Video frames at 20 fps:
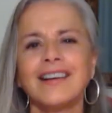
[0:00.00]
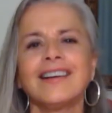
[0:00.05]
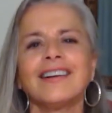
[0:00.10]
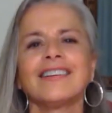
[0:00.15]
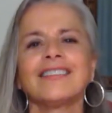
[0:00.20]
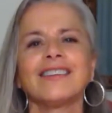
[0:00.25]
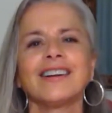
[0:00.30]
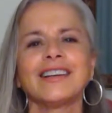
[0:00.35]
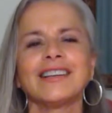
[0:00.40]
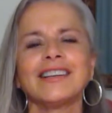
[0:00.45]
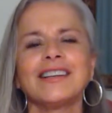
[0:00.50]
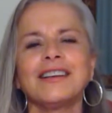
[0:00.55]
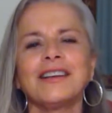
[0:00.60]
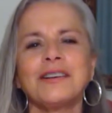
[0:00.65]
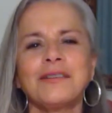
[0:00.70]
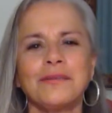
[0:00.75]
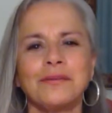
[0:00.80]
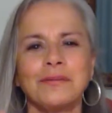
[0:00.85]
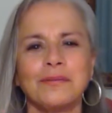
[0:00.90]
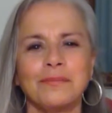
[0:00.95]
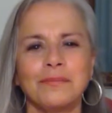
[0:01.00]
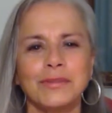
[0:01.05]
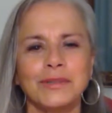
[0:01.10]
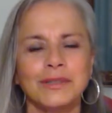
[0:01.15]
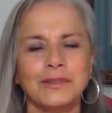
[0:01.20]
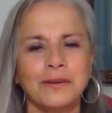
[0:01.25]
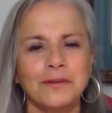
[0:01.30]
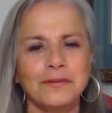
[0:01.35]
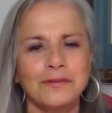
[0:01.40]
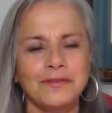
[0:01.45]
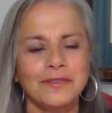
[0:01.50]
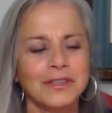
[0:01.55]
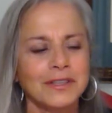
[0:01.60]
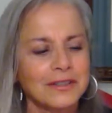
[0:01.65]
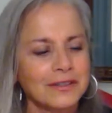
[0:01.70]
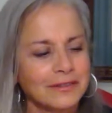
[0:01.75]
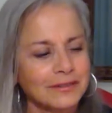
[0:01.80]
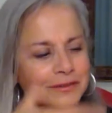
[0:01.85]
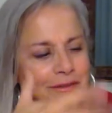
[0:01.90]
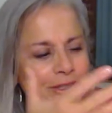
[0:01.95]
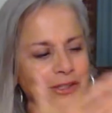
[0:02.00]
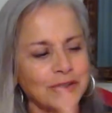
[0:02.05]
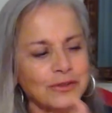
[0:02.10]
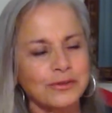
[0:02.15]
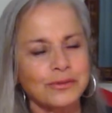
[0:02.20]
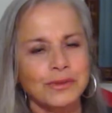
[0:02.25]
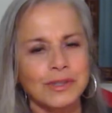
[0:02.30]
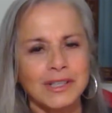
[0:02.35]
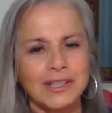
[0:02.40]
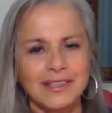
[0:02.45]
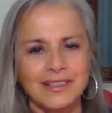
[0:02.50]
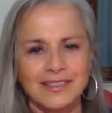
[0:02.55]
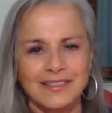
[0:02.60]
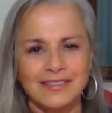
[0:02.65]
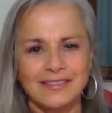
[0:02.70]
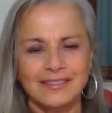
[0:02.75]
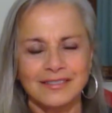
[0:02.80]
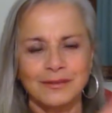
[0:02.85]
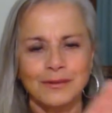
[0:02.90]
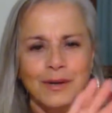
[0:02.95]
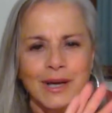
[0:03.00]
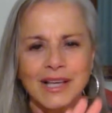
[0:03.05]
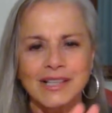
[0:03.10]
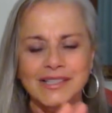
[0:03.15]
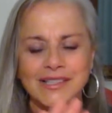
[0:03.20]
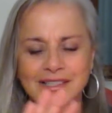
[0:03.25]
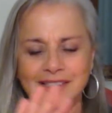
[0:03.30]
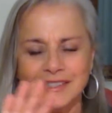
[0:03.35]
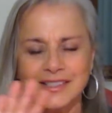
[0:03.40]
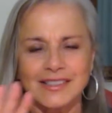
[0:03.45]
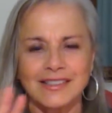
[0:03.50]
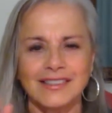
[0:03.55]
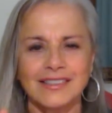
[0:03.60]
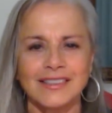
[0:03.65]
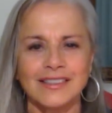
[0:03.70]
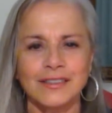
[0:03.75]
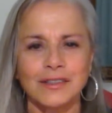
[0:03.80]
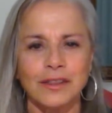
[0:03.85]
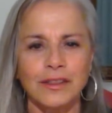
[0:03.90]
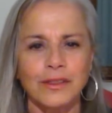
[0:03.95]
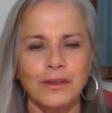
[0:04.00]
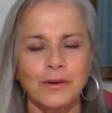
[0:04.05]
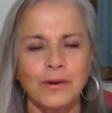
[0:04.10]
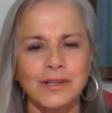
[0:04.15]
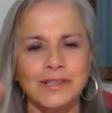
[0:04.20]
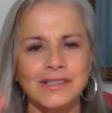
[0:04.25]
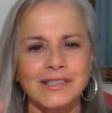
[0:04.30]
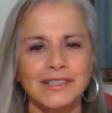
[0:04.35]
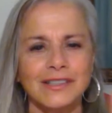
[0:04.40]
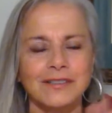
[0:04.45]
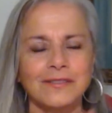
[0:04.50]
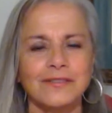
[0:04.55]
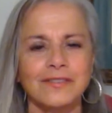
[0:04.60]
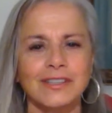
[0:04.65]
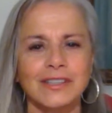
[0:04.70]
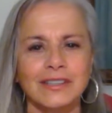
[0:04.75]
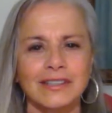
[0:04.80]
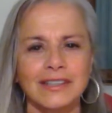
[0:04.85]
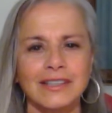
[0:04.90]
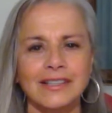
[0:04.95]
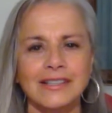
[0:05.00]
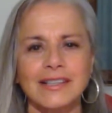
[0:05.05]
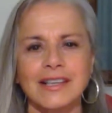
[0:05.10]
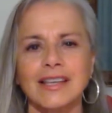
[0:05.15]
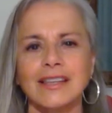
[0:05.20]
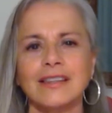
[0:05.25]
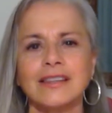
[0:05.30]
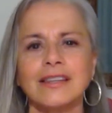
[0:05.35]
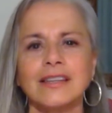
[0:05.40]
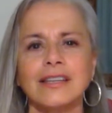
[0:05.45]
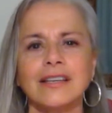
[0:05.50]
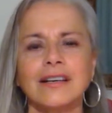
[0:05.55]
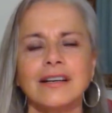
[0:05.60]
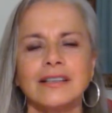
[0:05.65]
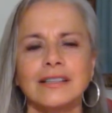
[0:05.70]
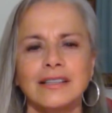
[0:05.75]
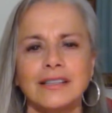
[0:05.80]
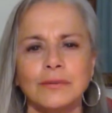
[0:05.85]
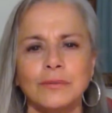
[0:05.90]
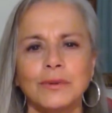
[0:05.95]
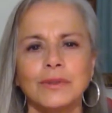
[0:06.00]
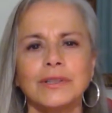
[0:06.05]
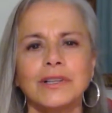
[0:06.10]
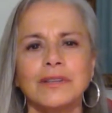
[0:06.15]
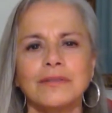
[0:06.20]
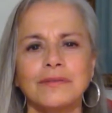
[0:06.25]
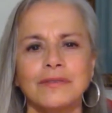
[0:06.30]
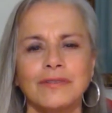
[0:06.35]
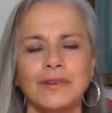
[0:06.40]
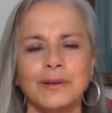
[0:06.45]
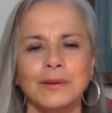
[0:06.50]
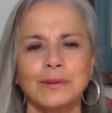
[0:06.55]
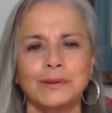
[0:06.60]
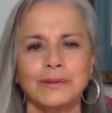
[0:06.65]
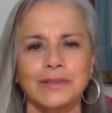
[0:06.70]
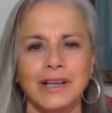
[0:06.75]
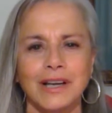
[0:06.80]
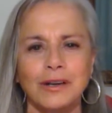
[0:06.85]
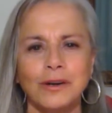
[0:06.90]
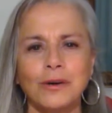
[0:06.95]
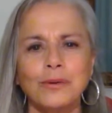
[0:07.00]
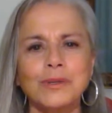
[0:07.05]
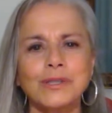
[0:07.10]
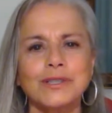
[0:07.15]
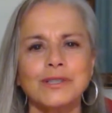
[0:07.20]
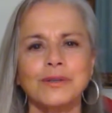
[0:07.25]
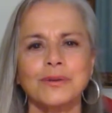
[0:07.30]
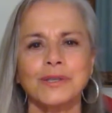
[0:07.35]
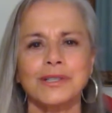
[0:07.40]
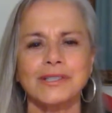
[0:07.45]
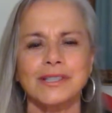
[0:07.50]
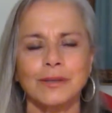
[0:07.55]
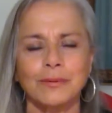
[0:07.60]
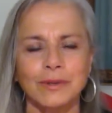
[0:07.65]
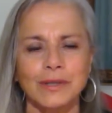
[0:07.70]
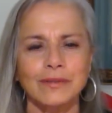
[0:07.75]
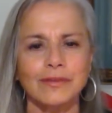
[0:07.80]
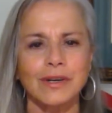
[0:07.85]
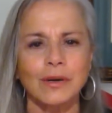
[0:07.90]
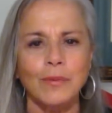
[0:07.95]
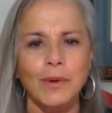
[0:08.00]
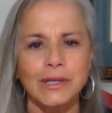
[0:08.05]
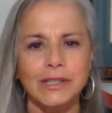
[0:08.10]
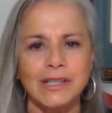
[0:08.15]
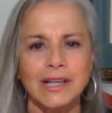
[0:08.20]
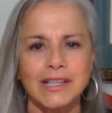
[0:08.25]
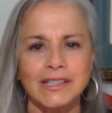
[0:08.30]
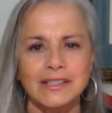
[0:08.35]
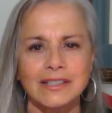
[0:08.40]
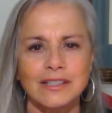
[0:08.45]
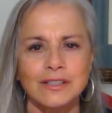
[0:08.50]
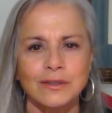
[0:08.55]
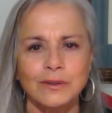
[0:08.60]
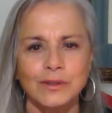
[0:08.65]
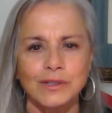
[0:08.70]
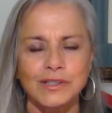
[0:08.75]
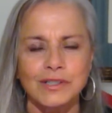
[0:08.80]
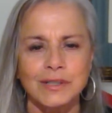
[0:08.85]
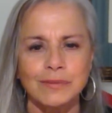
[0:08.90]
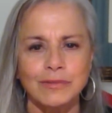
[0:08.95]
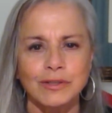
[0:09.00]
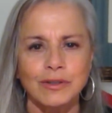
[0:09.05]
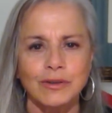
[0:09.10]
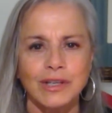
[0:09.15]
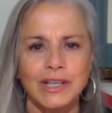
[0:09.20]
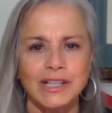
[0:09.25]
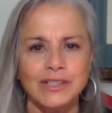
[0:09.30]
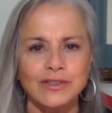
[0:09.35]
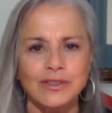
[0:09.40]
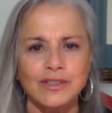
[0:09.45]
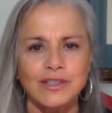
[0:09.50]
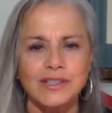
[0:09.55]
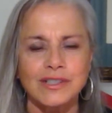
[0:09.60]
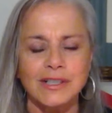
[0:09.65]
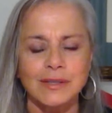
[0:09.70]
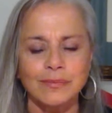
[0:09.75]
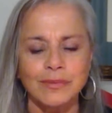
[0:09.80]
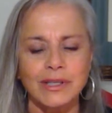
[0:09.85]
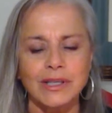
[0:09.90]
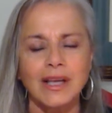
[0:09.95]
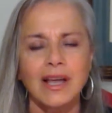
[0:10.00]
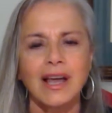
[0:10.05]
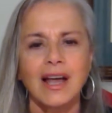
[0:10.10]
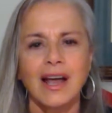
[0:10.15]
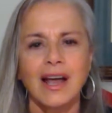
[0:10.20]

right but don't fear retreat rest in the thoughts and the feelings and the it will unfold i always notice that whenever i want an idea or something or an answer to something